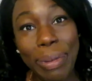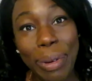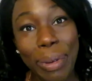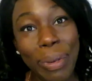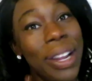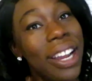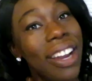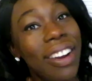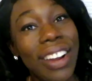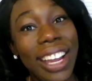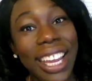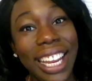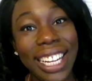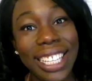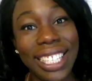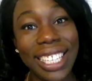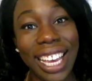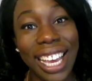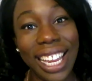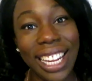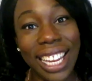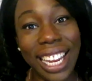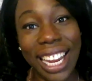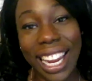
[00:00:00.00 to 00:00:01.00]
But we're gonna get
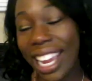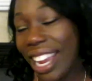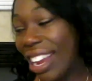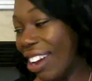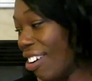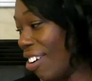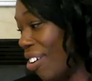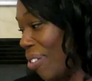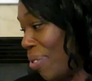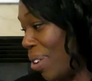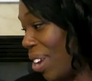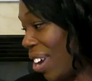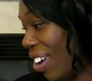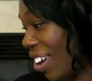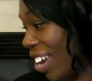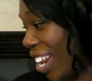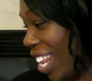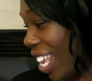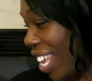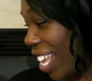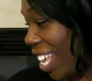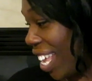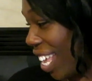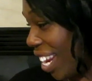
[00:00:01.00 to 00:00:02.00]
it done today, y'all. We are
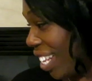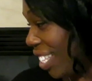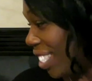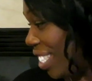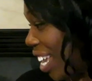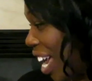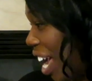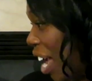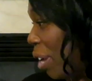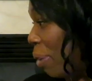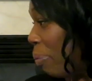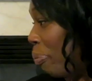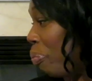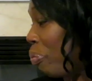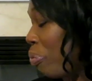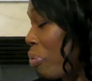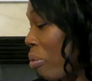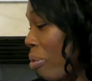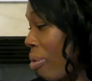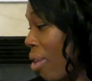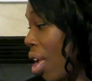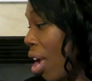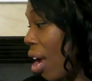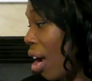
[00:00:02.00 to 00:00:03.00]
gonna get it done.
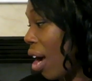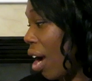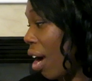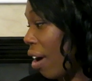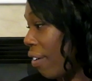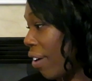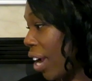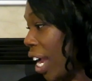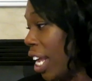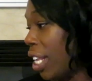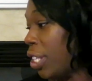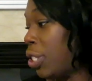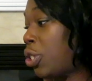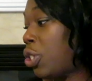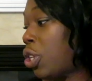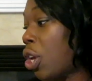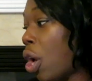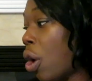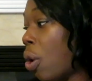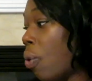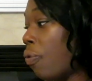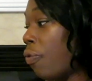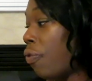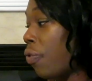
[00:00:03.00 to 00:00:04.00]
All right,
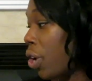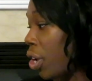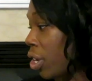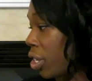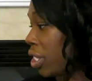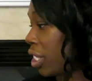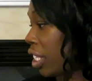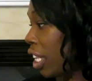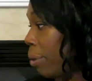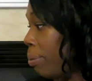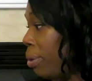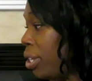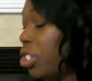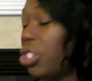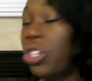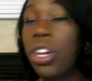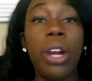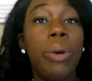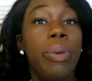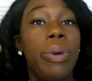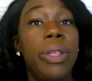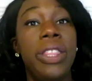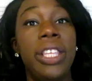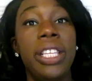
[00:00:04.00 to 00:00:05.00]
so first let me
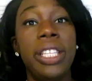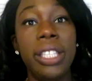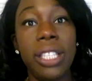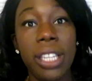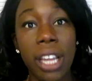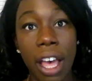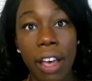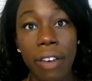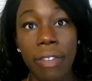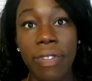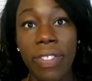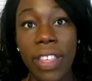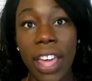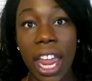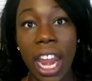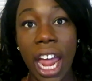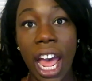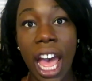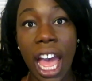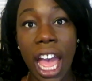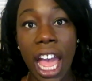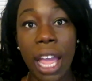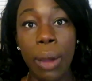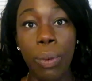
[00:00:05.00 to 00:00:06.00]
start with the stuff
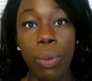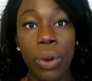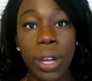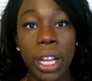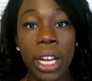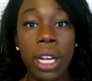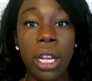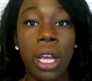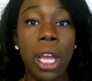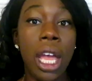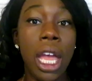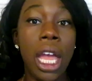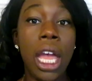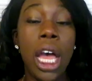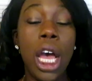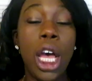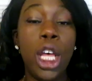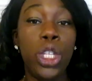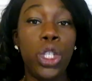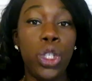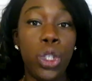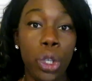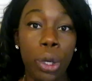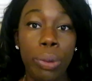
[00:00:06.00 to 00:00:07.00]
that I would,
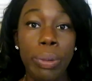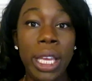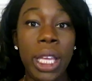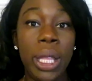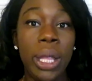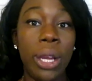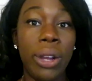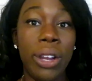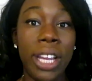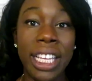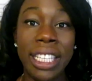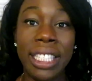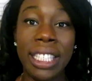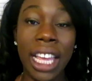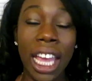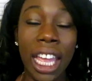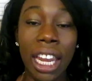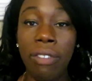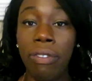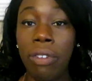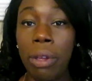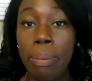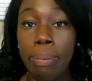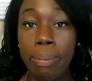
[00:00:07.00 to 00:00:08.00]
assuming there is
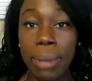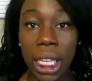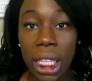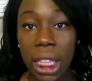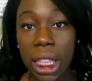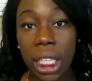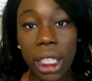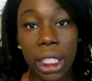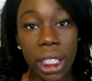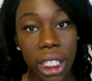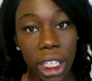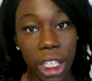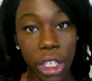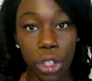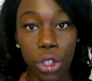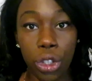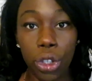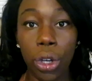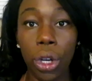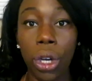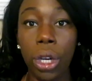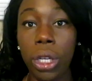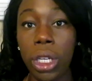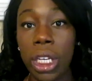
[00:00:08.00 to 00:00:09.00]
kind of a meet the
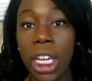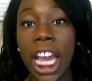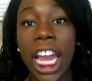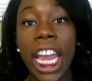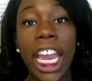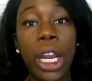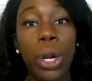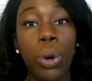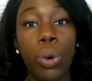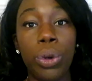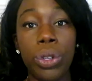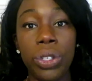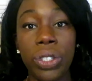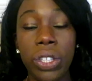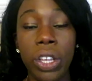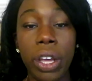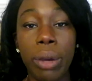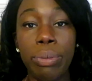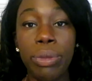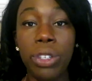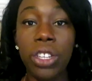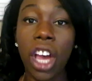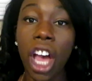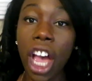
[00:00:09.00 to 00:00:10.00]
teacher night or
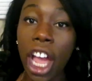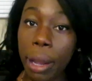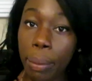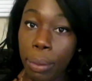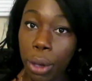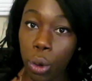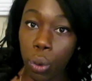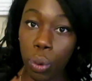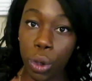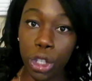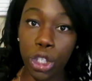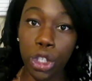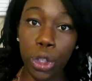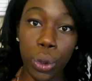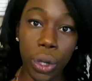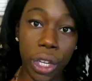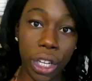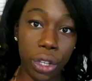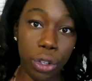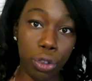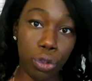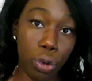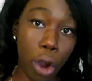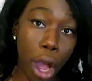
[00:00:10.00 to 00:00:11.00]
some time in which you
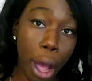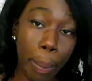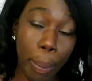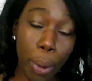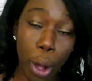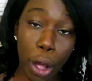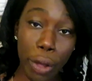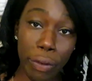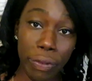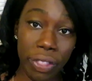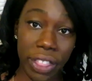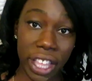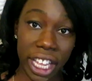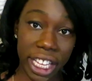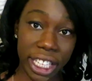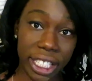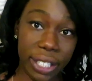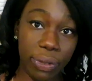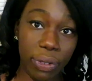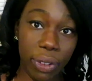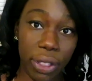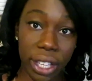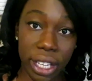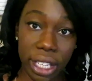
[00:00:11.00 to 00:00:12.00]
can drop off
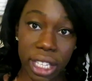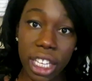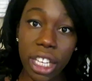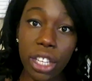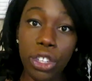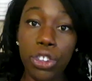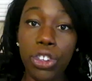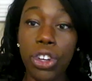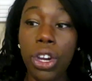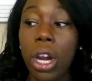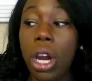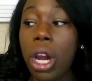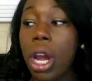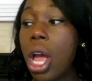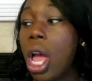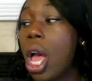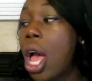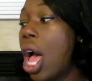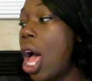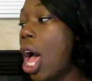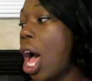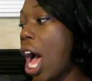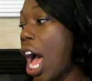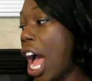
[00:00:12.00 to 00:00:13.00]
things for the teacher,
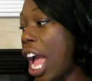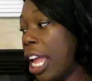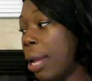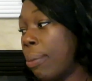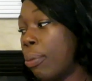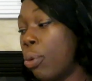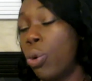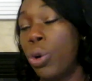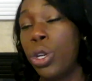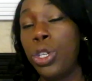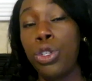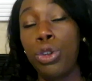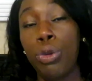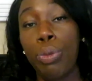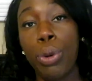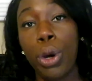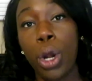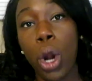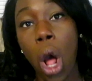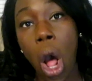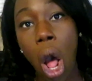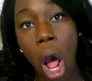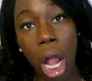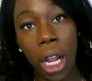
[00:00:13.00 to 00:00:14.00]
I am going to
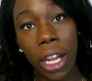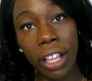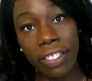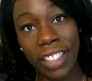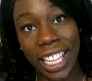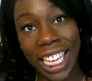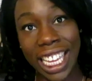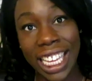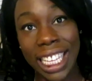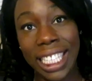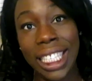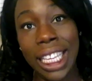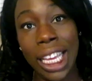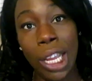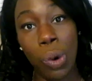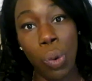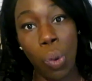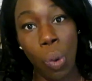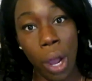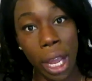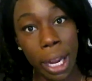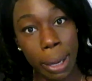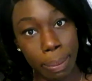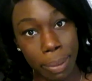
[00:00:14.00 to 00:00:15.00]
put all of these
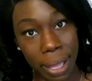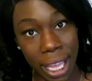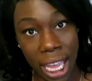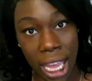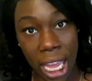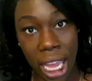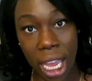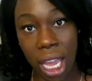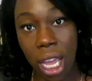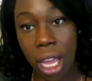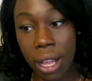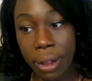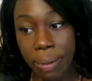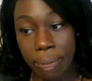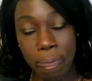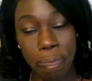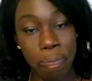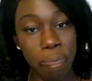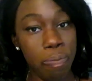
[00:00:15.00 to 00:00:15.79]
in one big